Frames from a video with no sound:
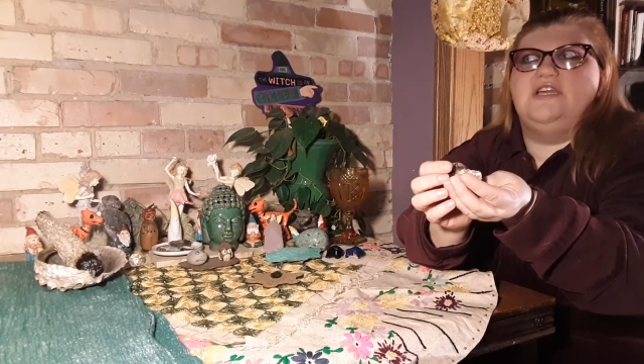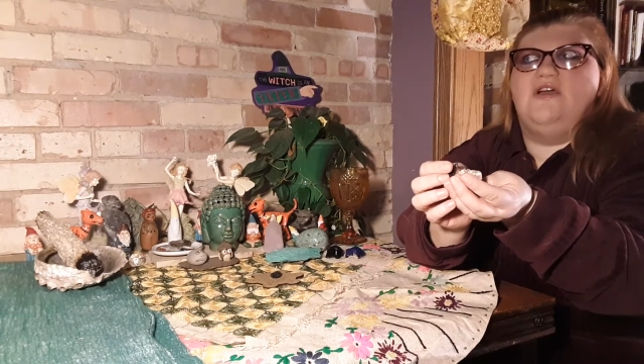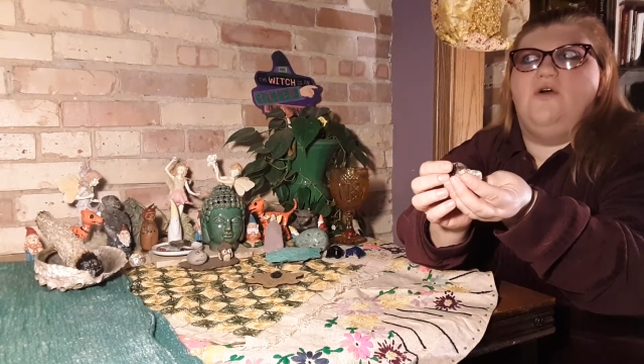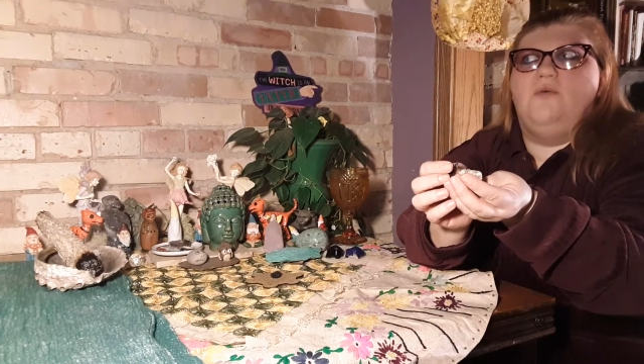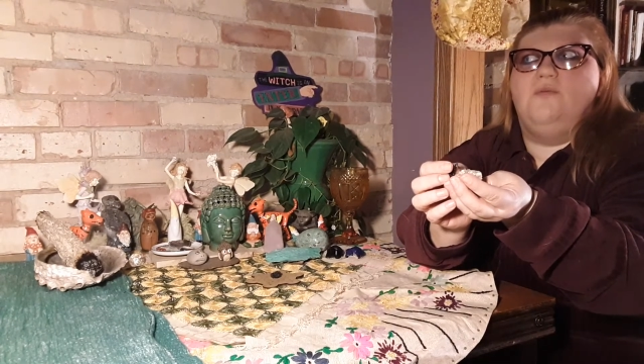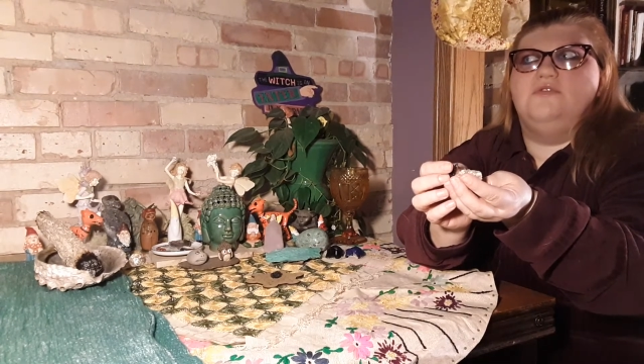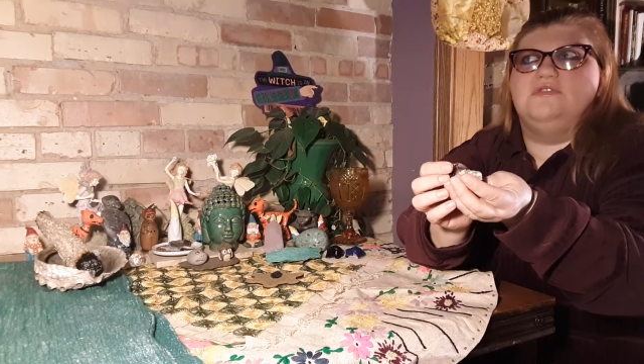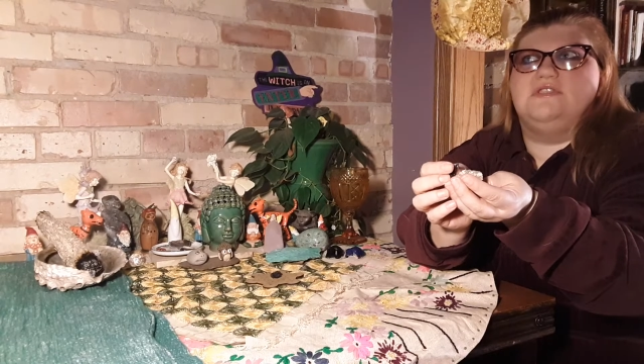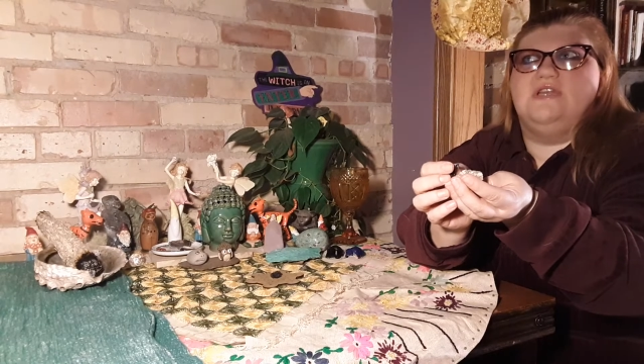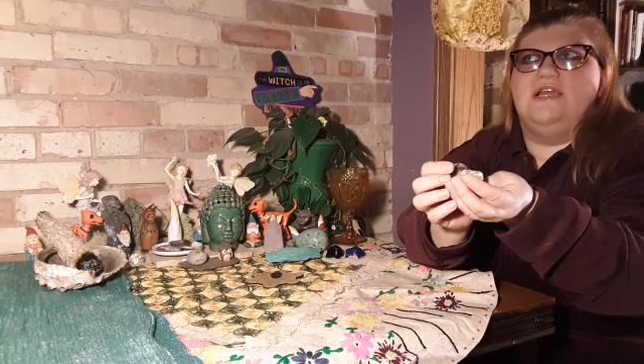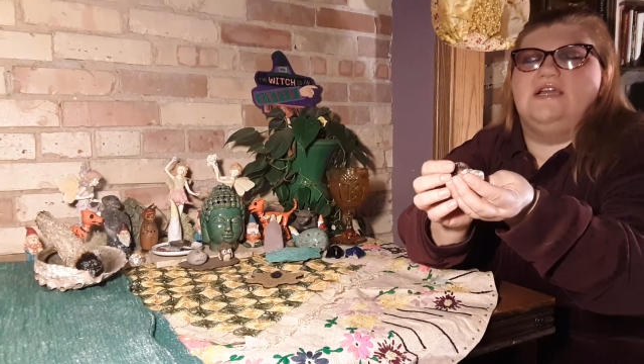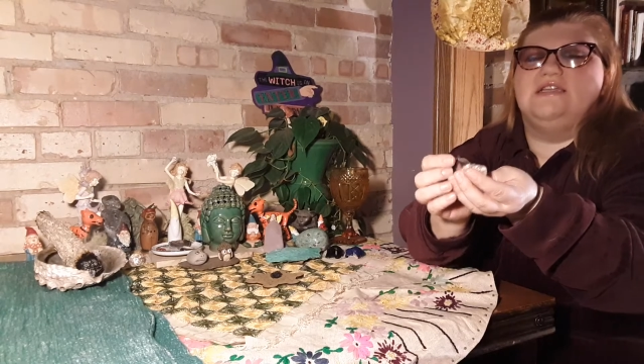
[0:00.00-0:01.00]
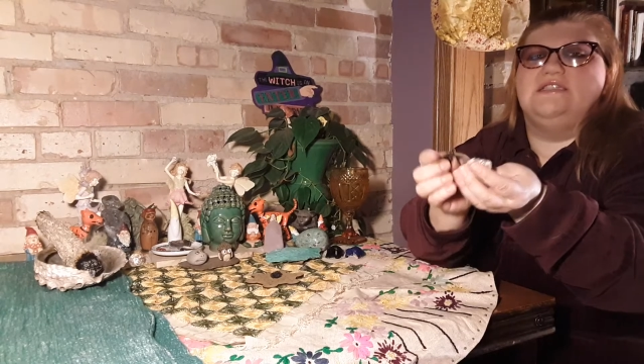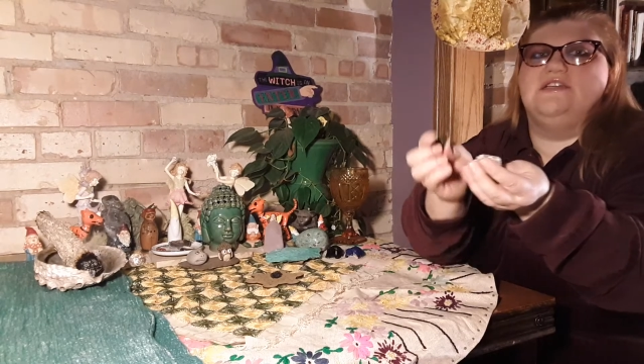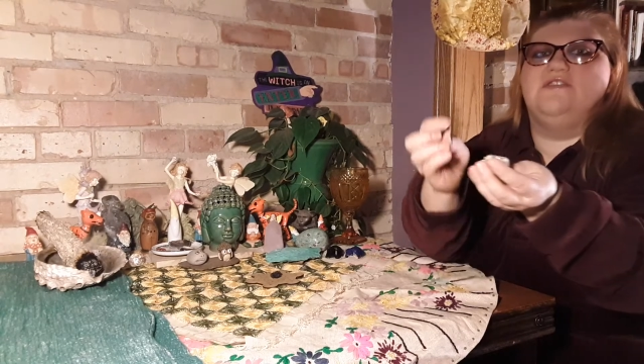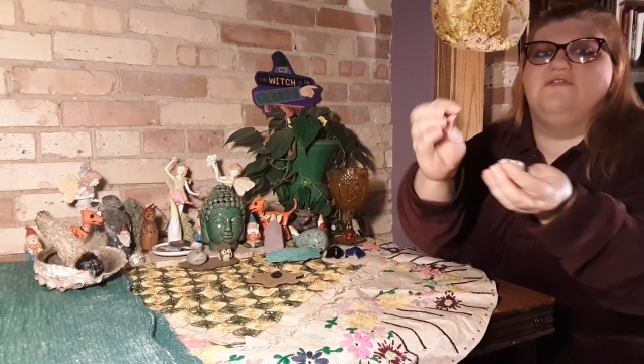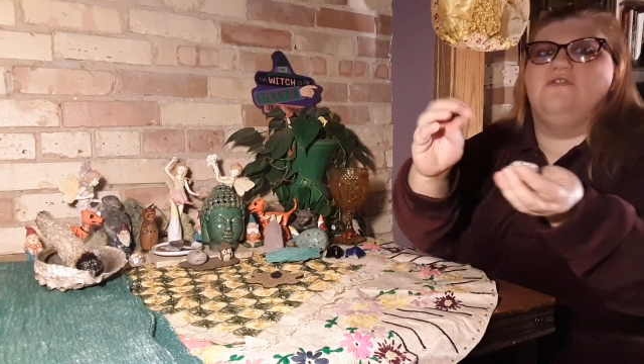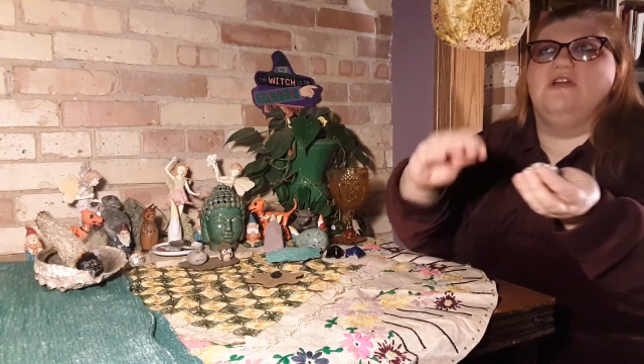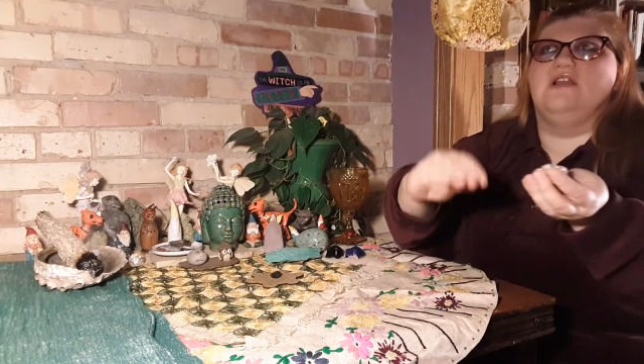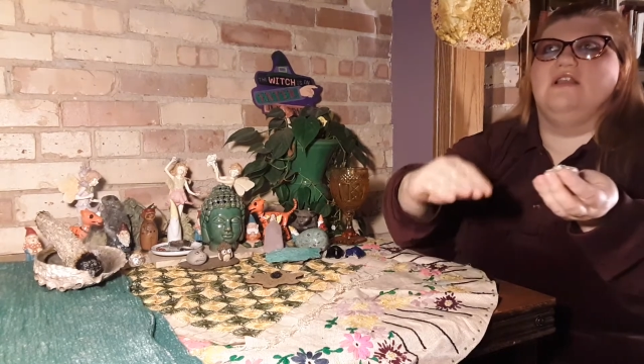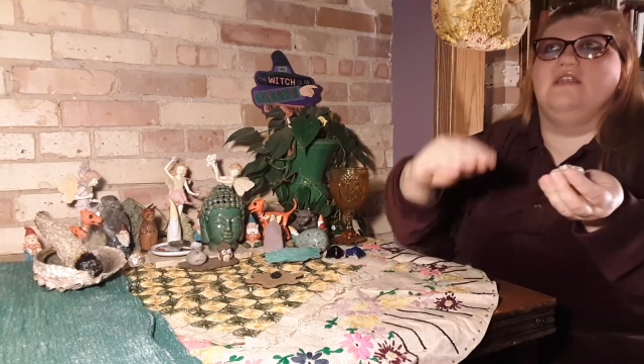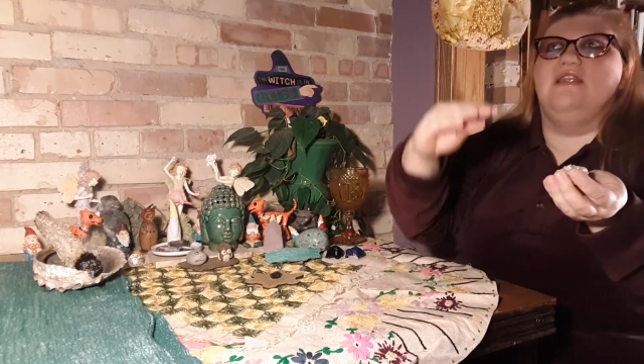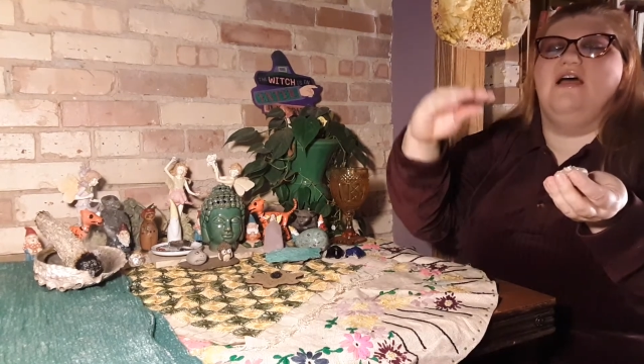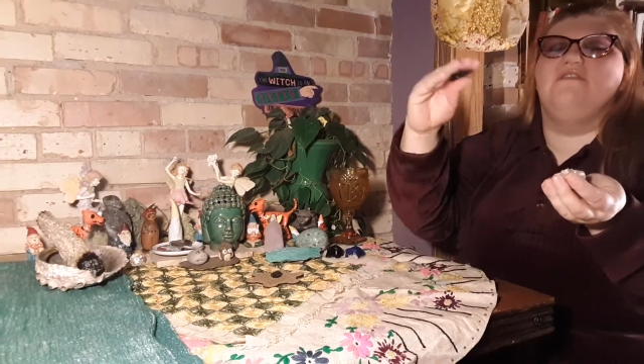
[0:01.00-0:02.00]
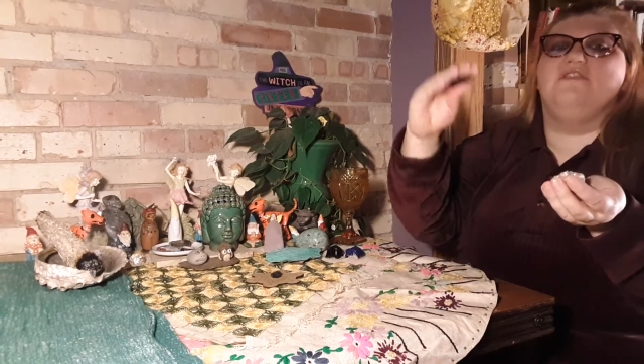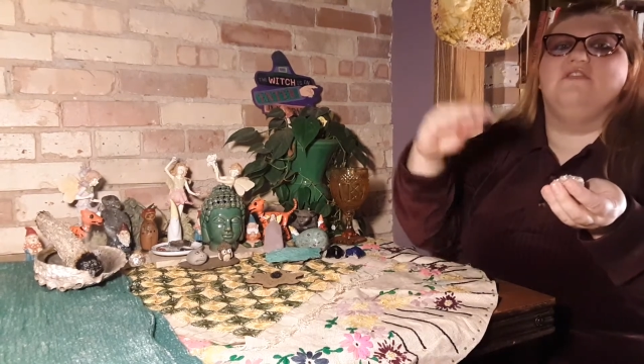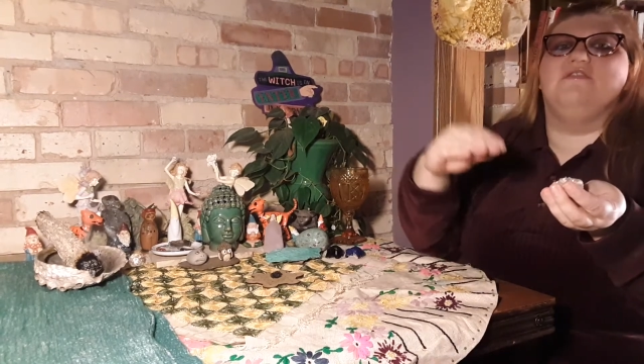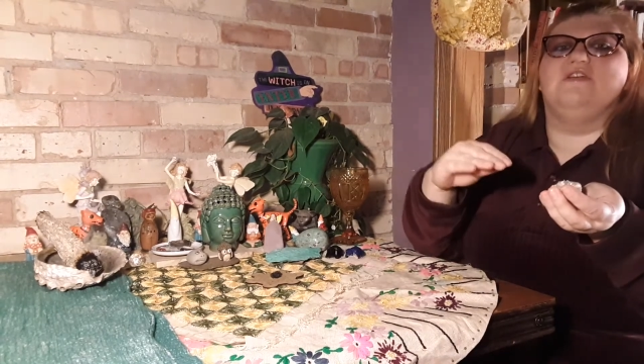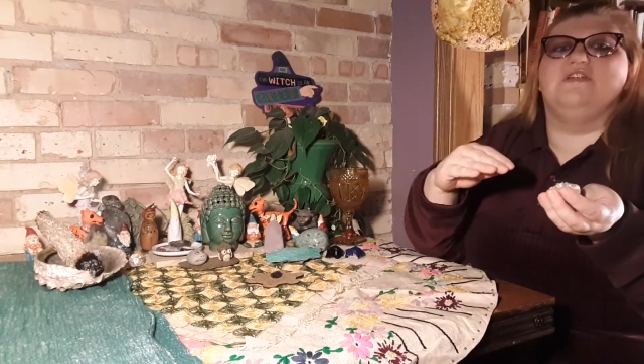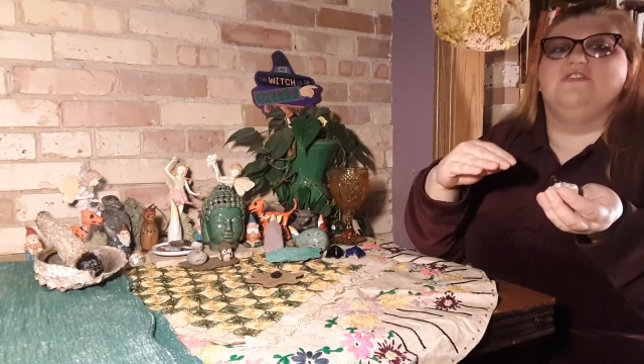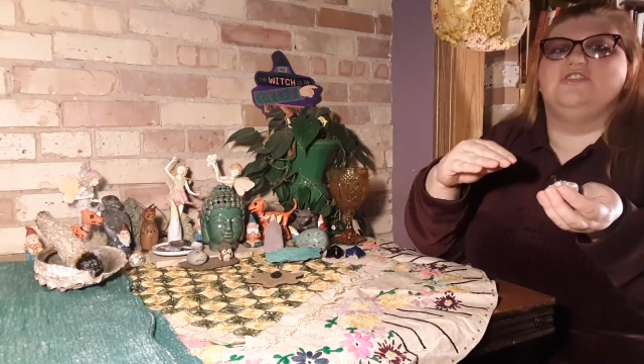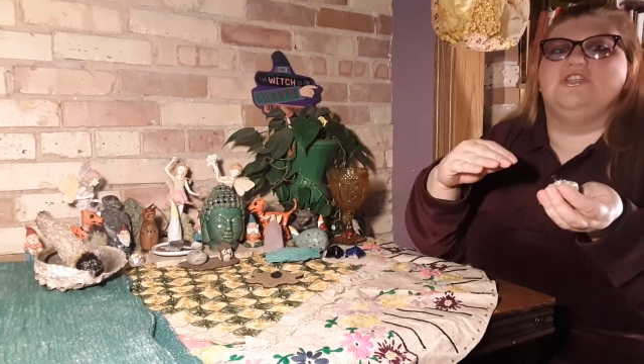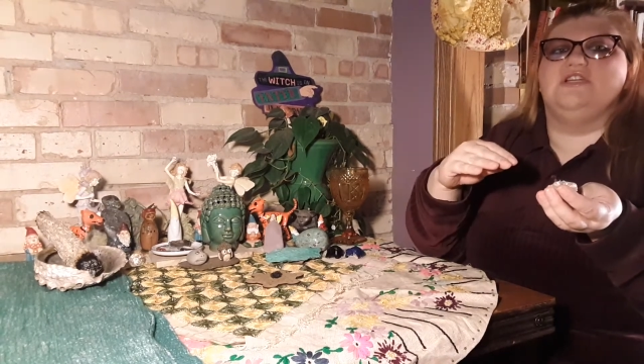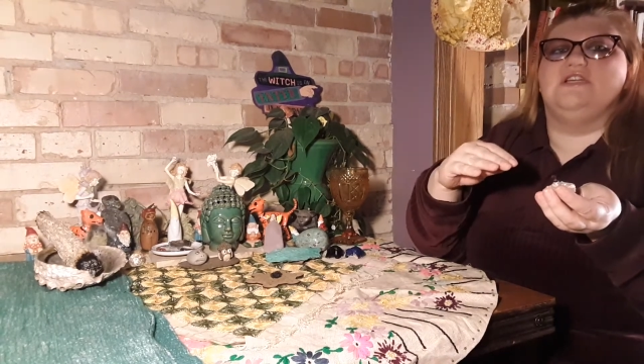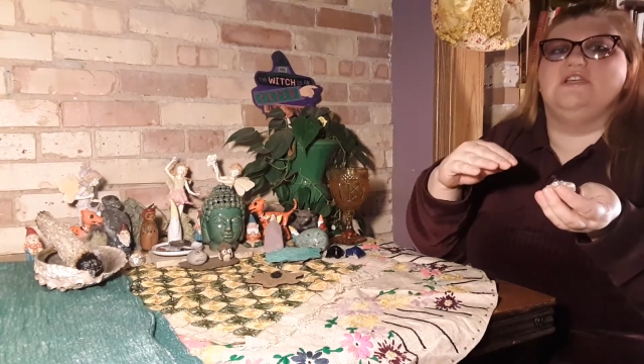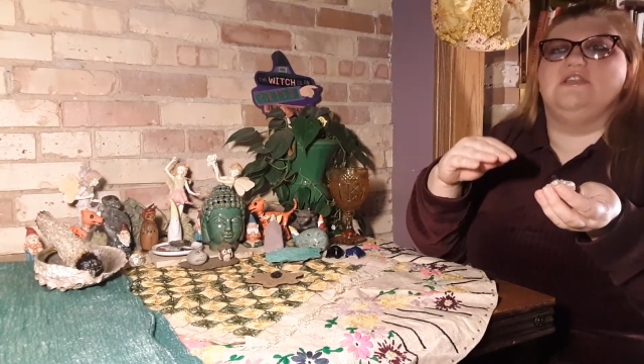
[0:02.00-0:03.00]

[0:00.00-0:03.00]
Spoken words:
almost like a different level of energy,